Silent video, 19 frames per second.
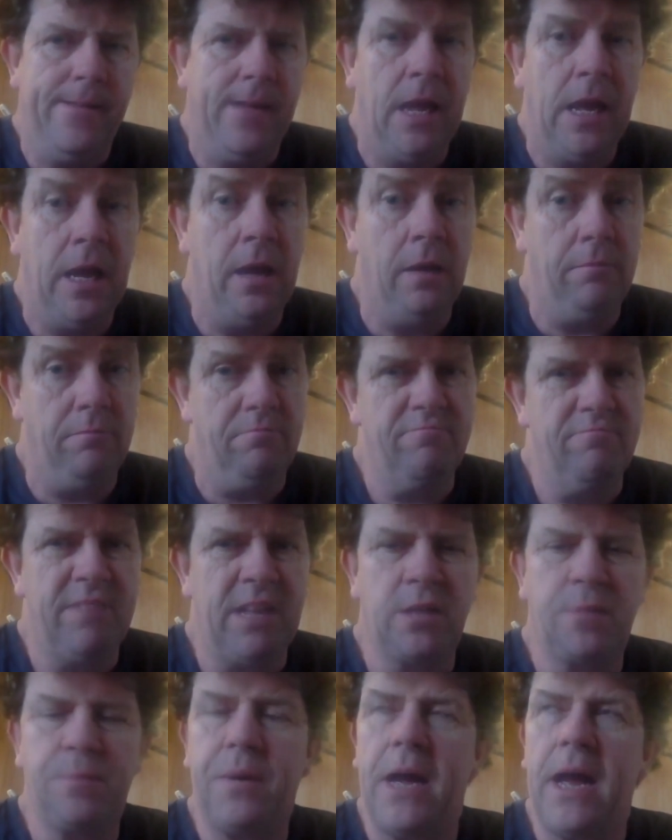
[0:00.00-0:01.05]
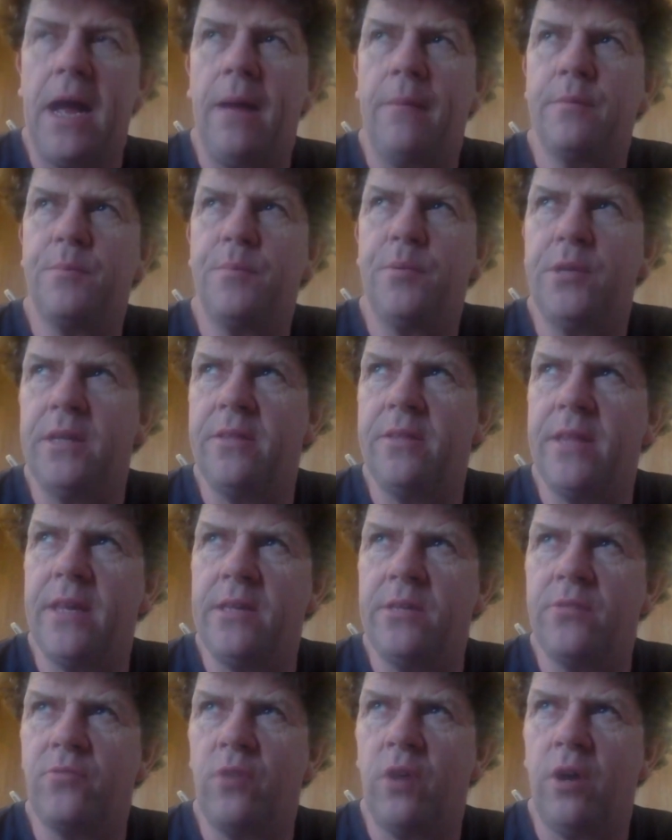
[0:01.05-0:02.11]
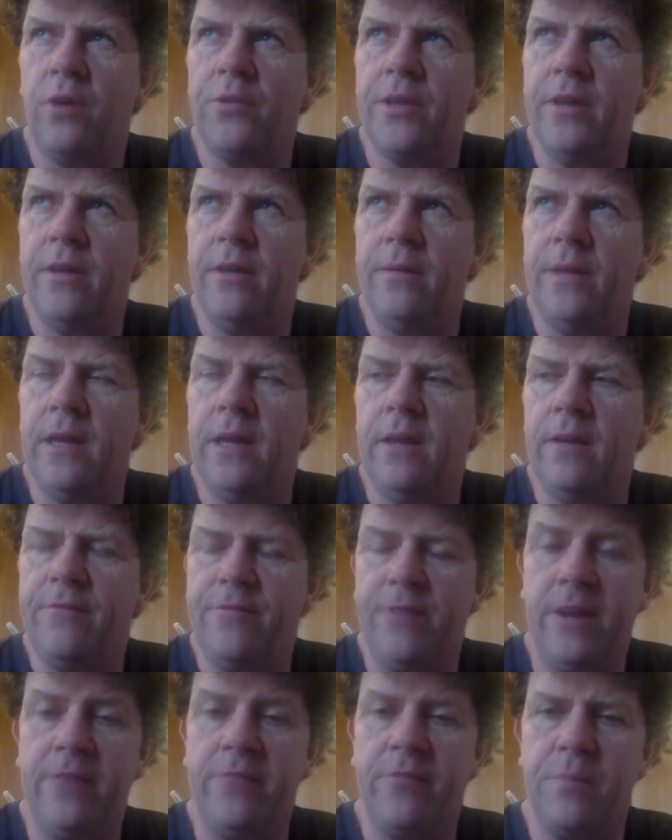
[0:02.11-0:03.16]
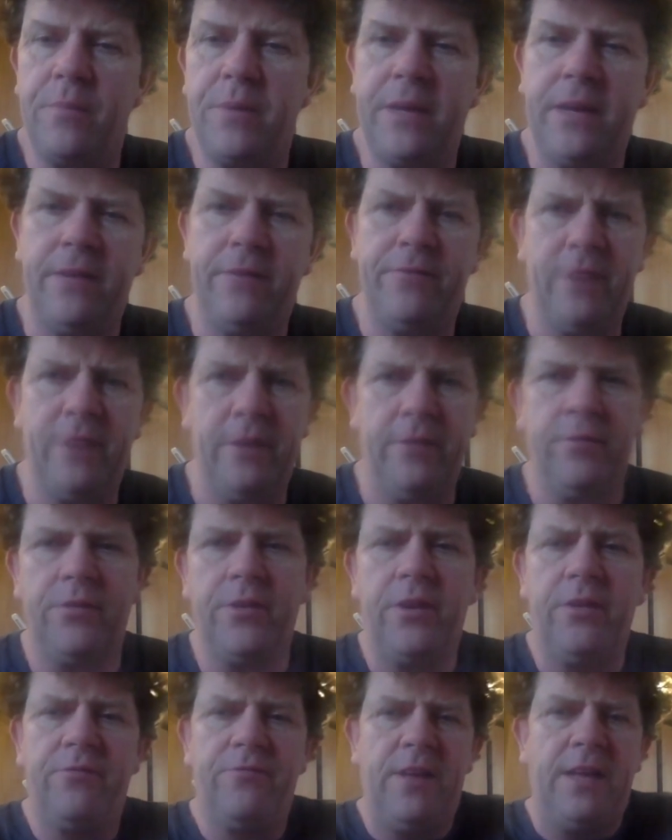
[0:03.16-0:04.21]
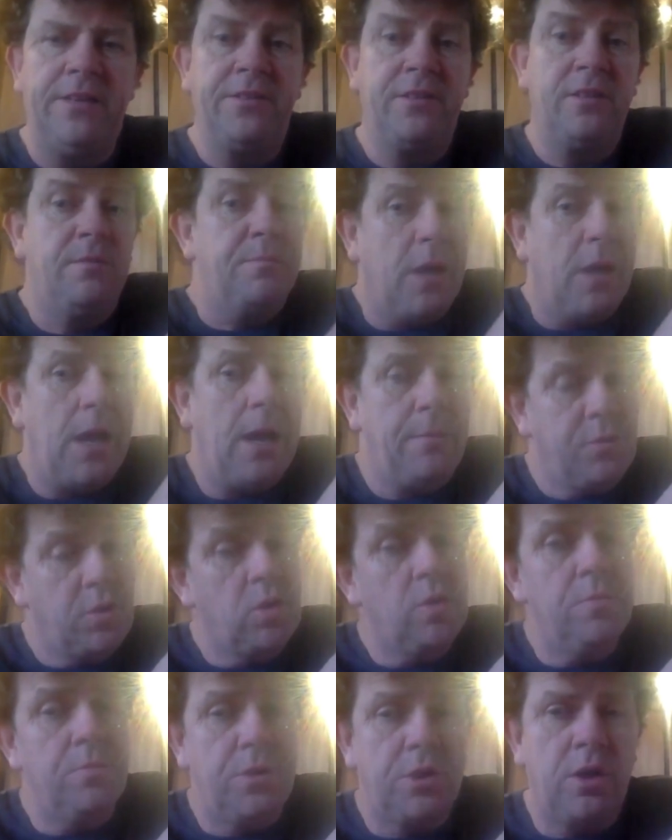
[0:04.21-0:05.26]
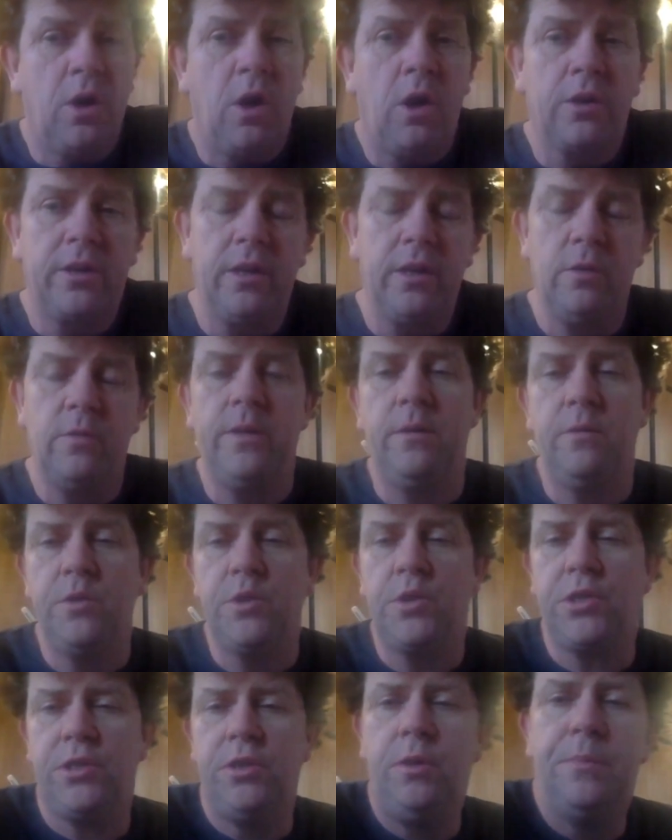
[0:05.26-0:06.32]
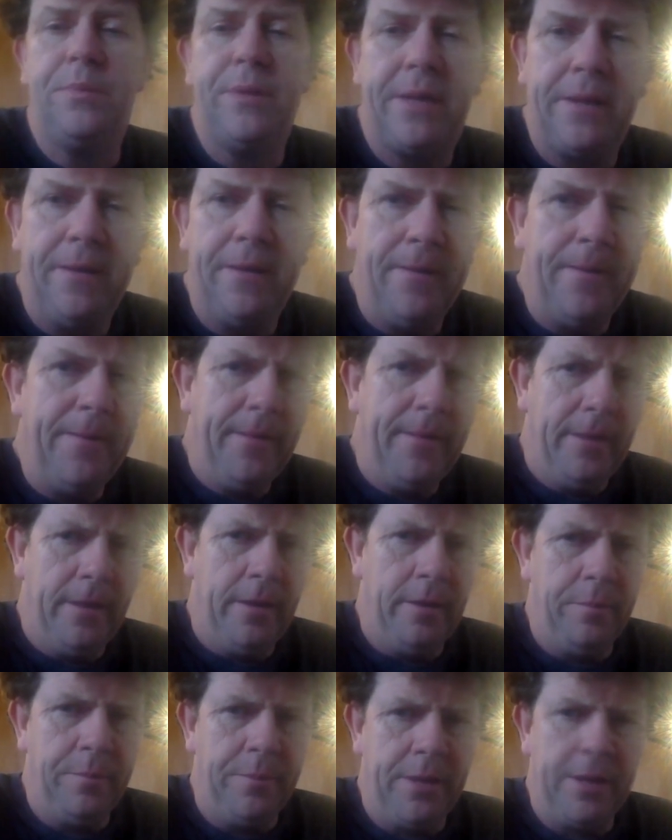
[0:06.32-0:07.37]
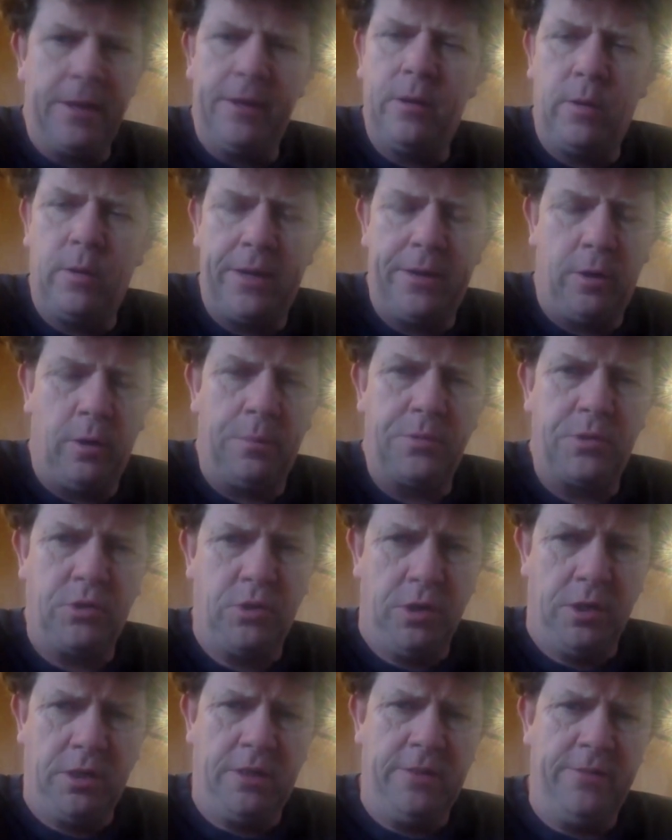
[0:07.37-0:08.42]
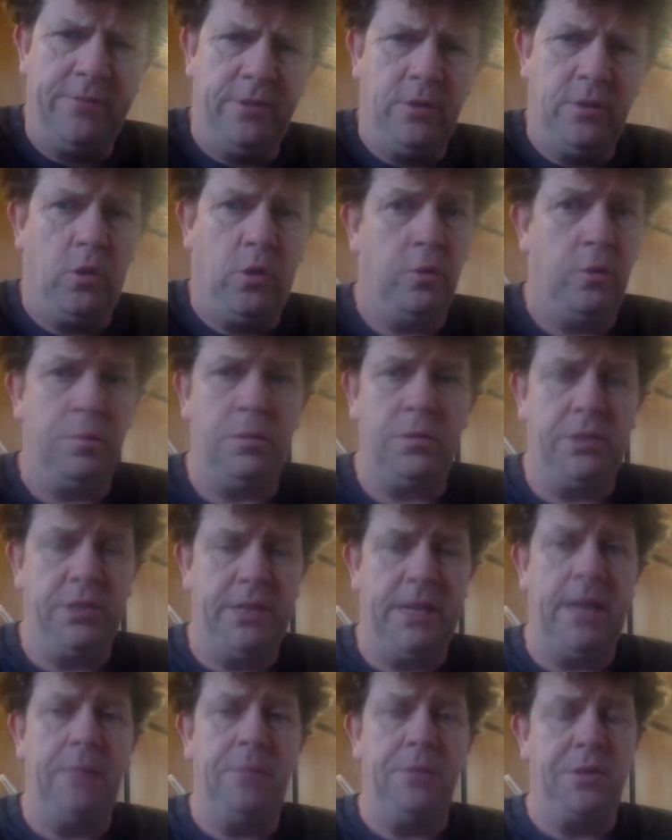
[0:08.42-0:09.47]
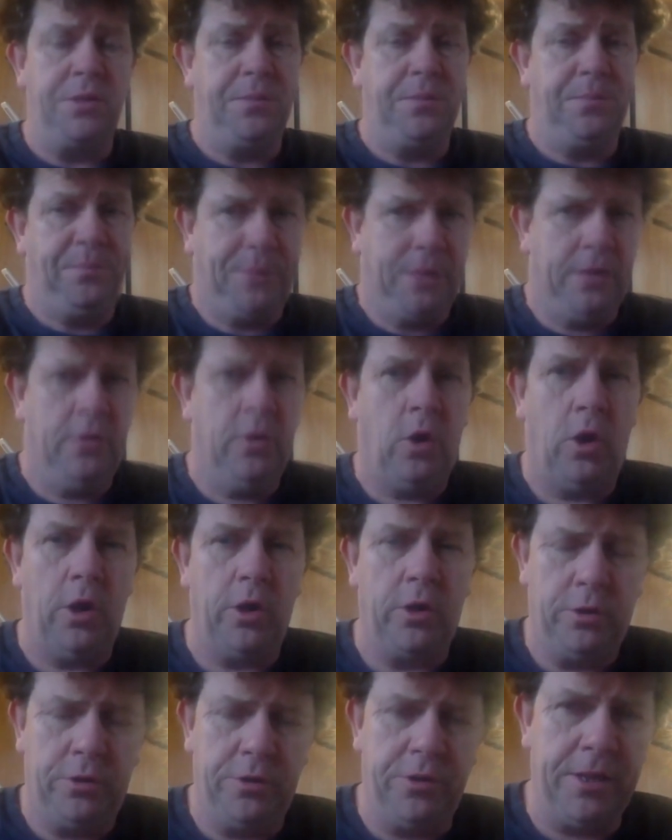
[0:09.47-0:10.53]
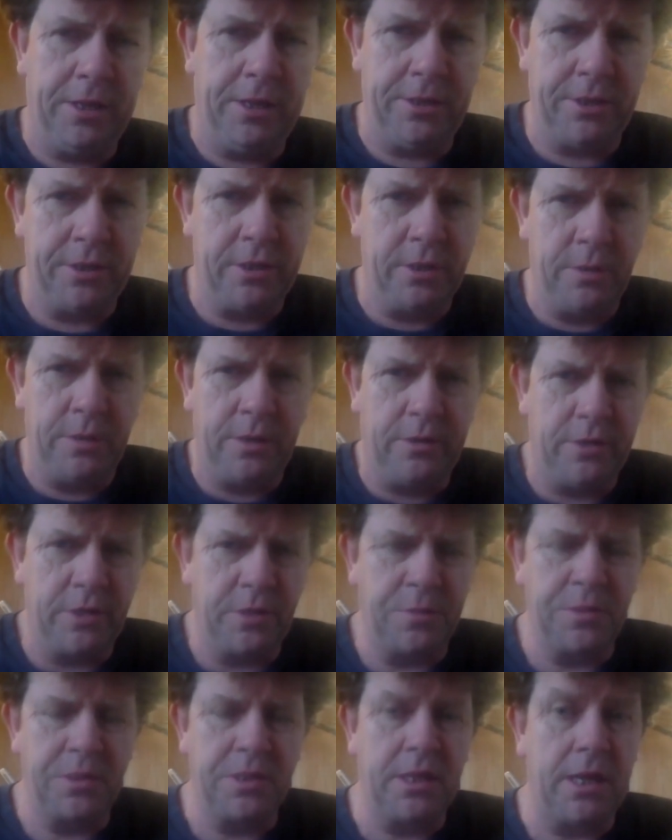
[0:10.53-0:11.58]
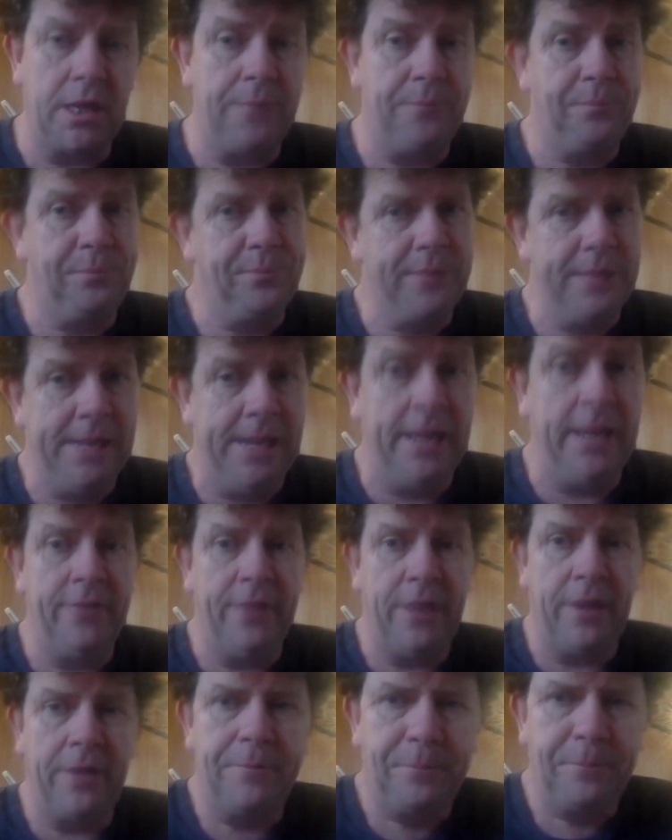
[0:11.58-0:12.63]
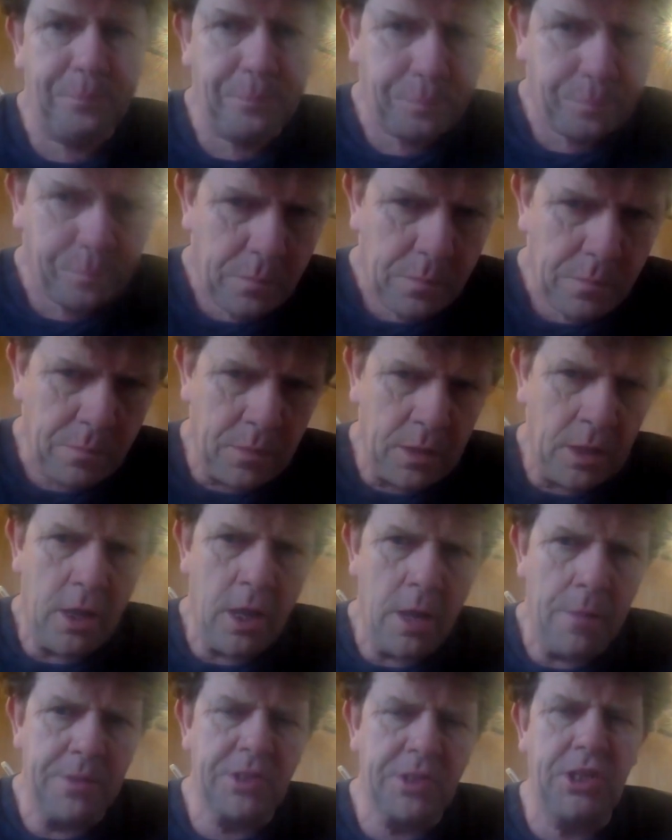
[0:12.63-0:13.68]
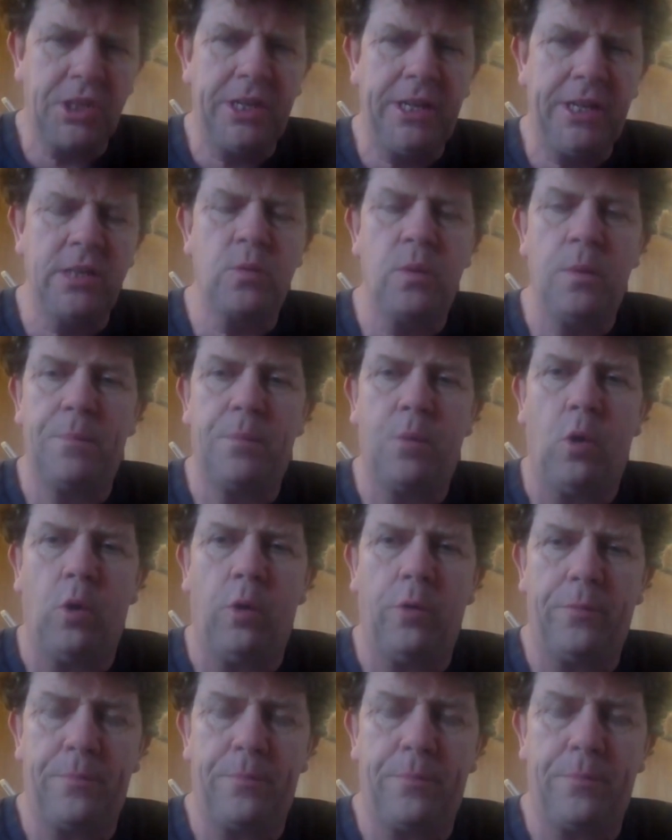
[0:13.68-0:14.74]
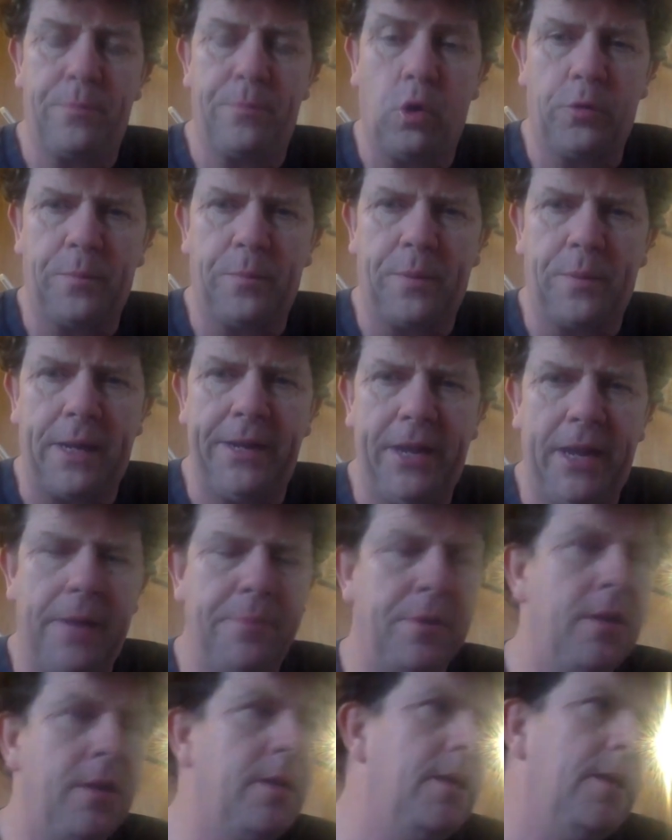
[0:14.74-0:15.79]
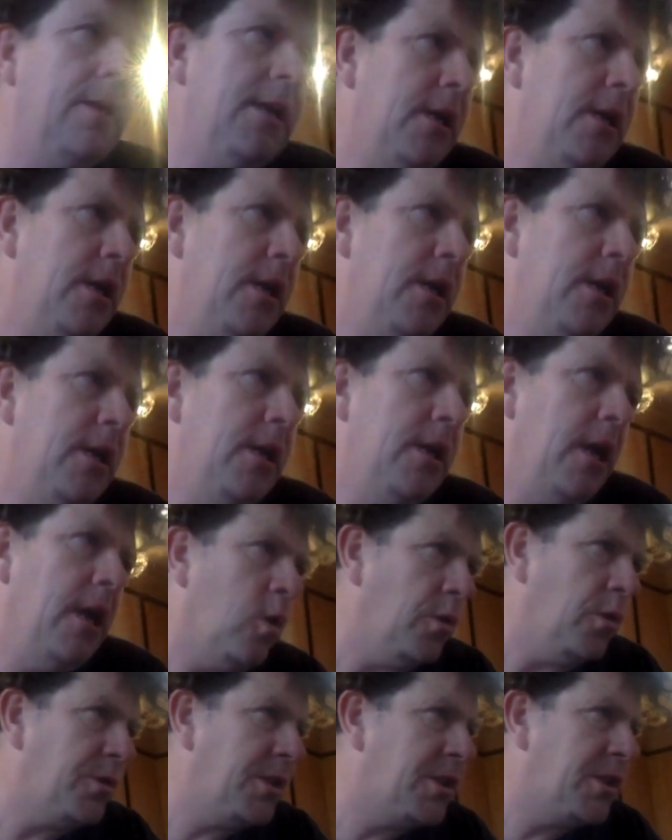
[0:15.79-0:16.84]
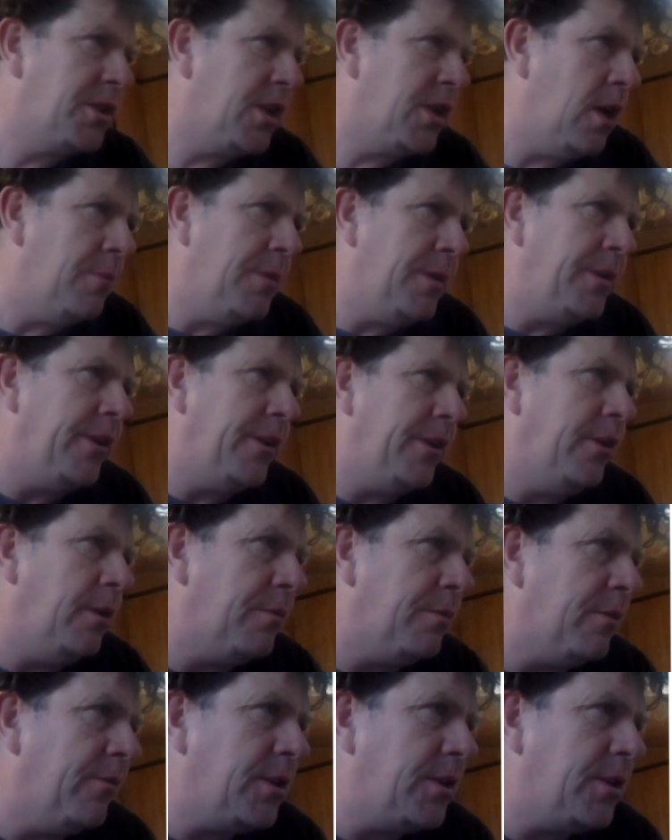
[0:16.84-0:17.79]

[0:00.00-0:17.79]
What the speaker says: That's perhaps putting things rather favourably in favour of the defendant. Perhaps some would argue he was snooping and being quite obstructive and horrible to neighbours. Not a good thing to do at Christmas time. In event, proceedings were brought by a neighbour, and the court determined a number of